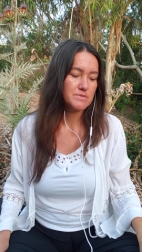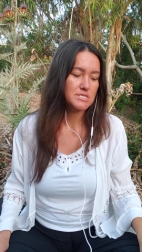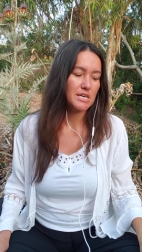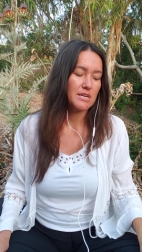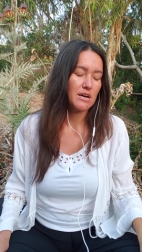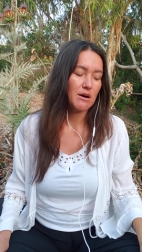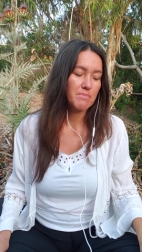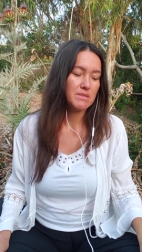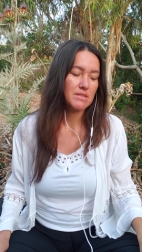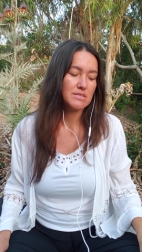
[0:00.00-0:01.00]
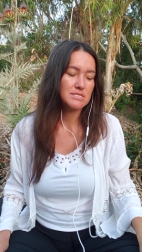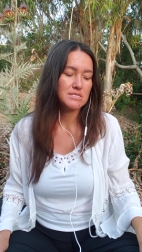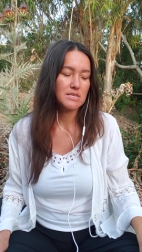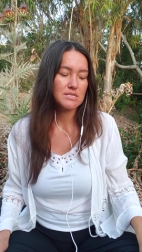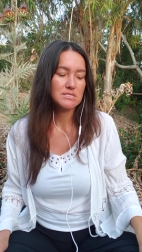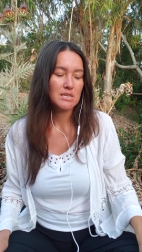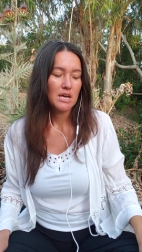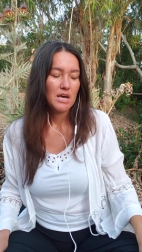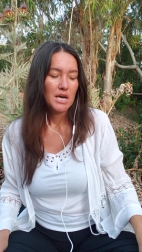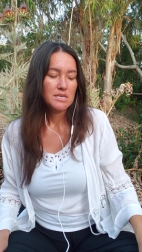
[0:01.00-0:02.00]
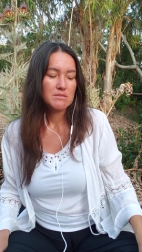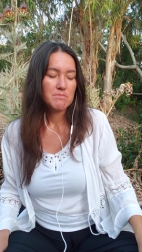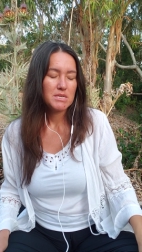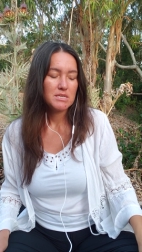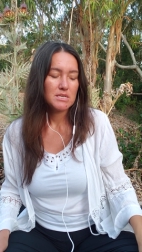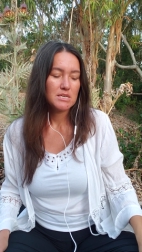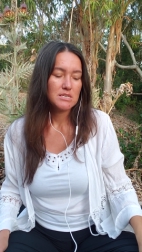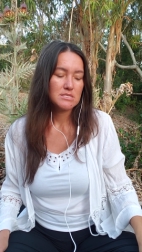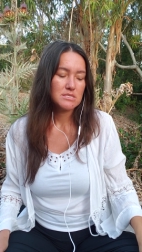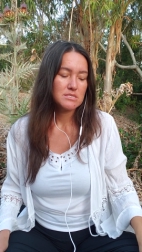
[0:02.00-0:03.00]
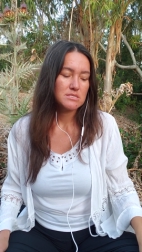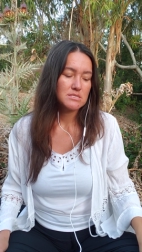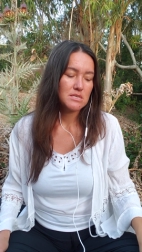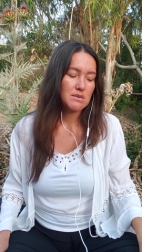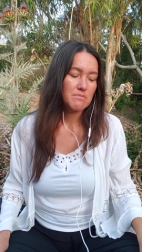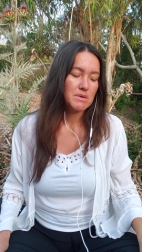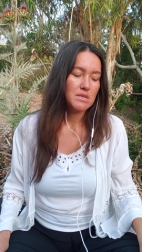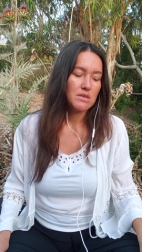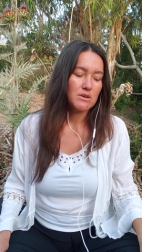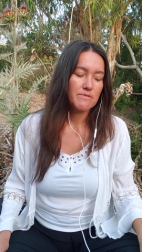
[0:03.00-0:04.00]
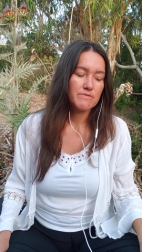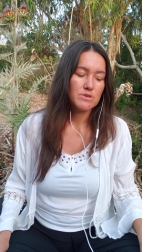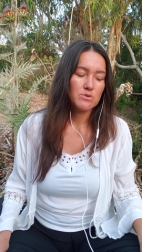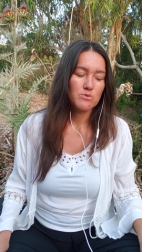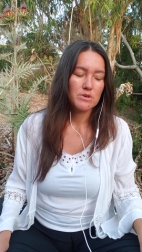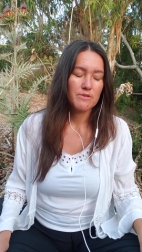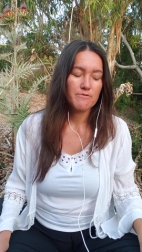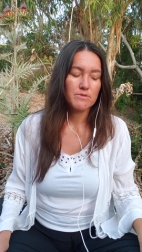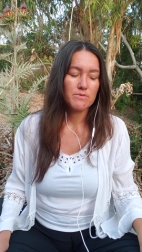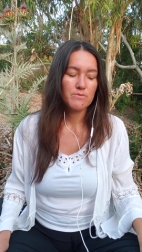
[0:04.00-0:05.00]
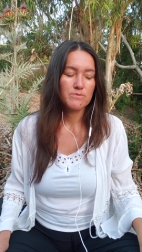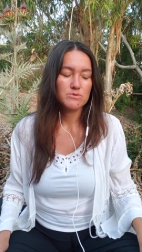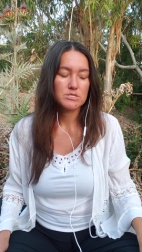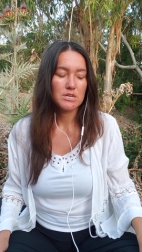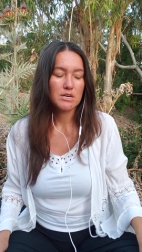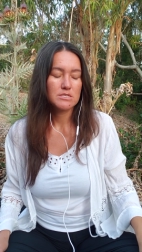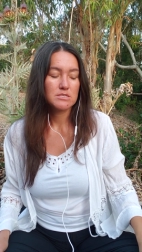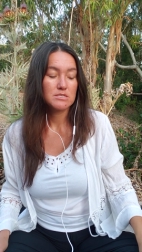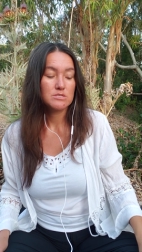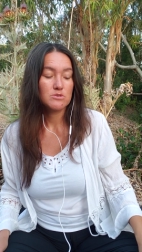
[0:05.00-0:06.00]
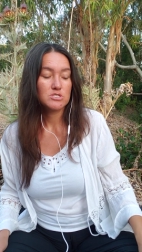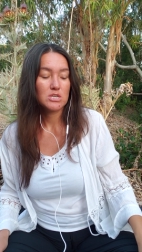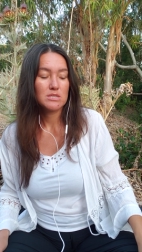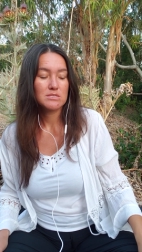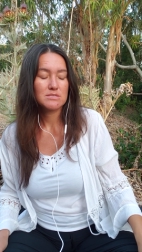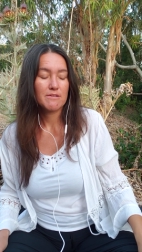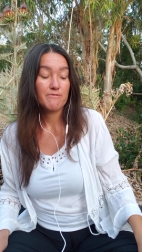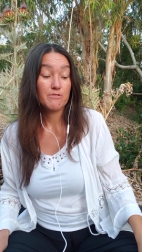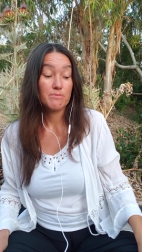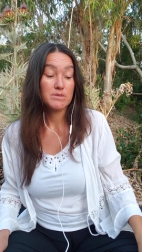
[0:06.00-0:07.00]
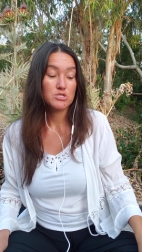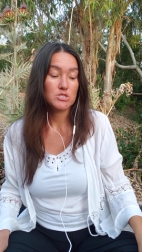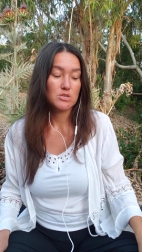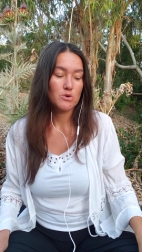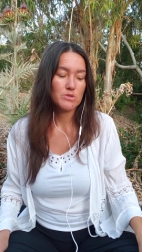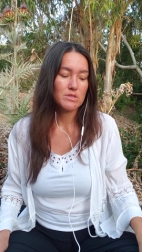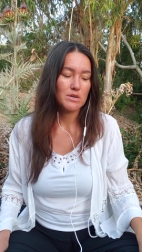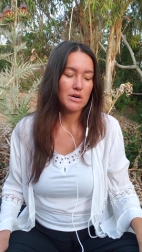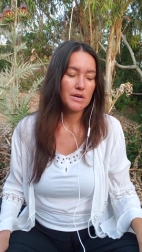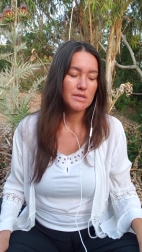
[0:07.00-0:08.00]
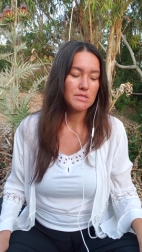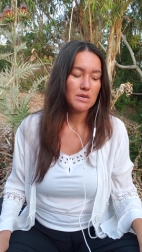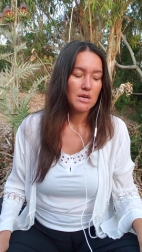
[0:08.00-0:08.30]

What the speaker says: set up in that sense, in many cases, many of you, if you start researching this information online,